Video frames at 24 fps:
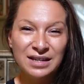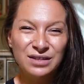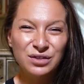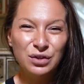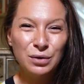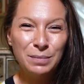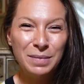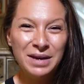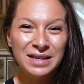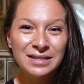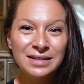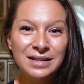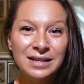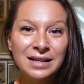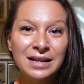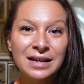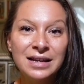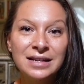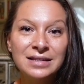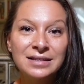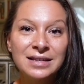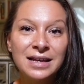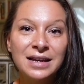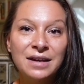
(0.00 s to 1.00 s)
So basically
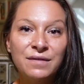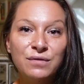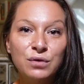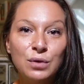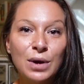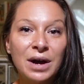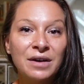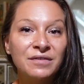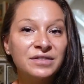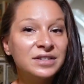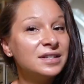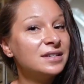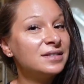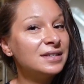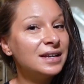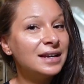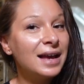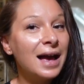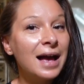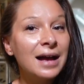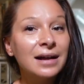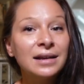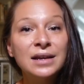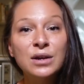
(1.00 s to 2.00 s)
it's like if you have cystic
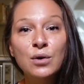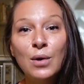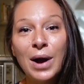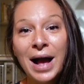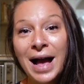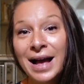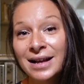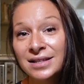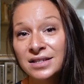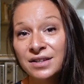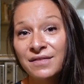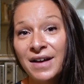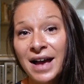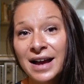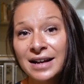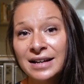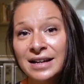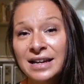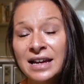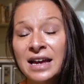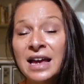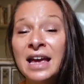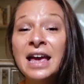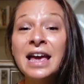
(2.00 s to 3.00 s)
acne or active
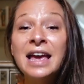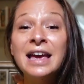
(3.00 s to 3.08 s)
acne,